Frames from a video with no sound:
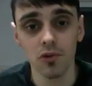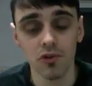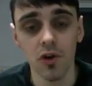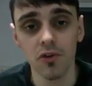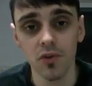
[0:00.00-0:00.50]

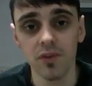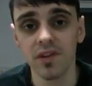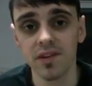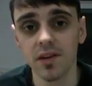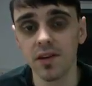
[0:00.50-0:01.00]
growth with
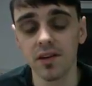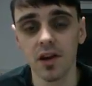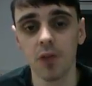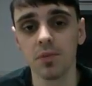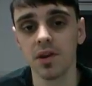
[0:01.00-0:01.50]
inside the
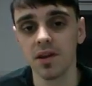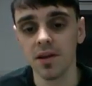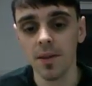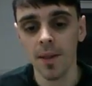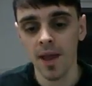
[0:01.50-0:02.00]

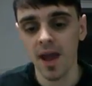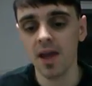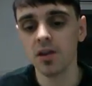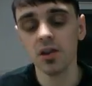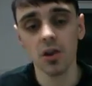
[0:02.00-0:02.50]
company.
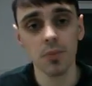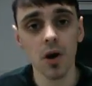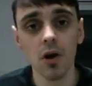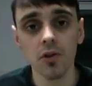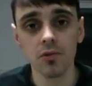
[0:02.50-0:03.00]
And
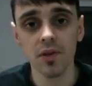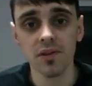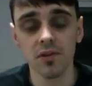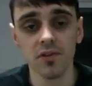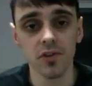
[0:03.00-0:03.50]
part of the
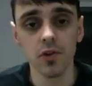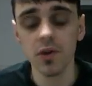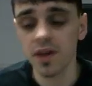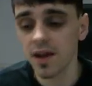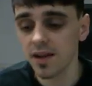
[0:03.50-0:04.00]
reason for
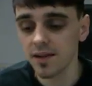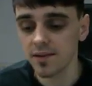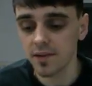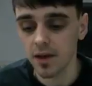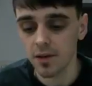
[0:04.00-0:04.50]
doing that
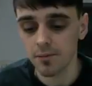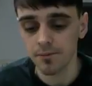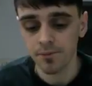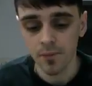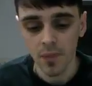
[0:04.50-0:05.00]
is
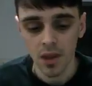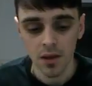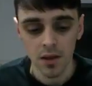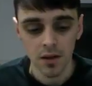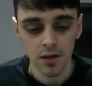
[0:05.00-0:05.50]
to
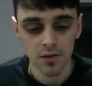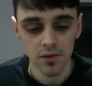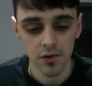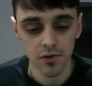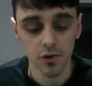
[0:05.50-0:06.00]

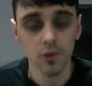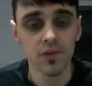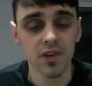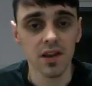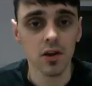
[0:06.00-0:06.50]

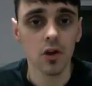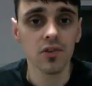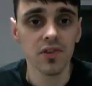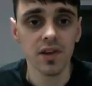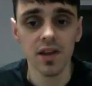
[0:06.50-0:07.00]
obviously
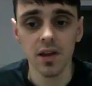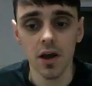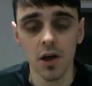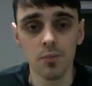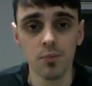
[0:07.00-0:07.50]
constantly
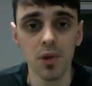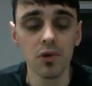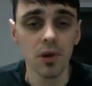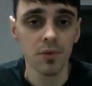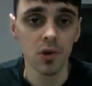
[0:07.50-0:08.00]

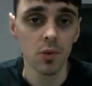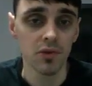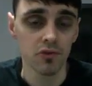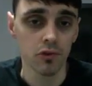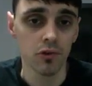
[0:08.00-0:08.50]
build up your
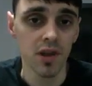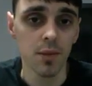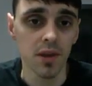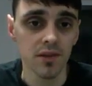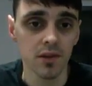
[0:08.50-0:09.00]
withdrawal
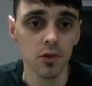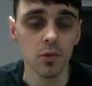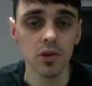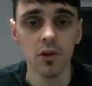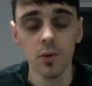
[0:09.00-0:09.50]
limit. So
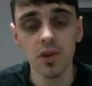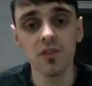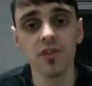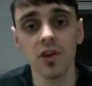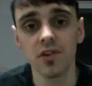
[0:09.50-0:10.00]
when you
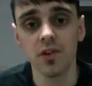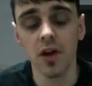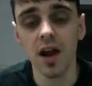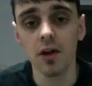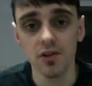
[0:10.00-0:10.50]
first
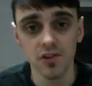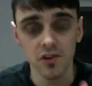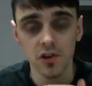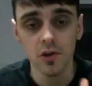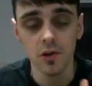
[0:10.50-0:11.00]
start out, it's
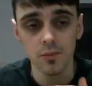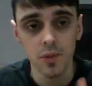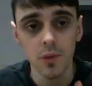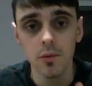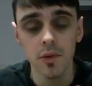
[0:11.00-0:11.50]
just going to
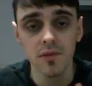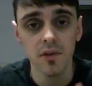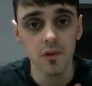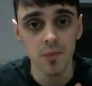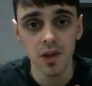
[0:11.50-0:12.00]
probably be
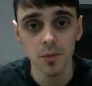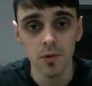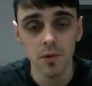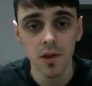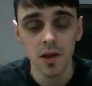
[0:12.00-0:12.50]
very minimal